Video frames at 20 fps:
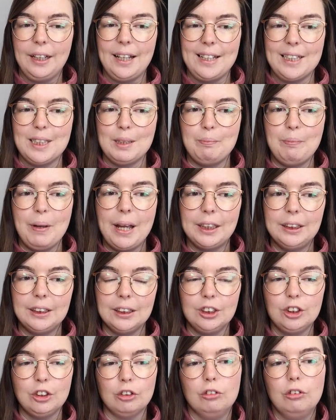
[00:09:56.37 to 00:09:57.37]
it's
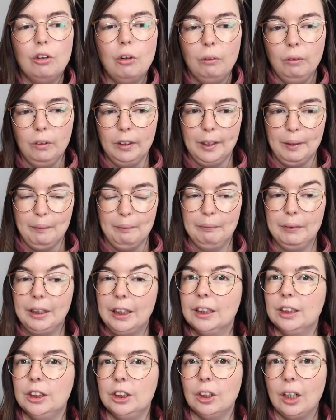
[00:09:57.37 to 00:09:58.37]
better to roll them
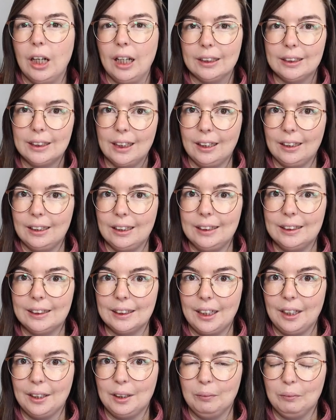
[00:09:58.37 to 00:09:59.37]
because you're less likely
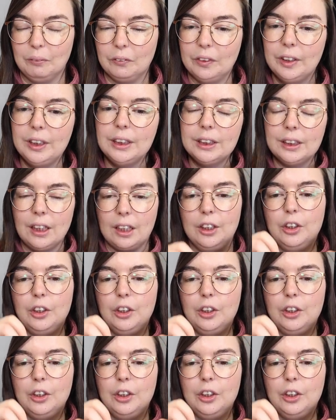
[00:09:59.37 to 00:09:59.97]
to get them creased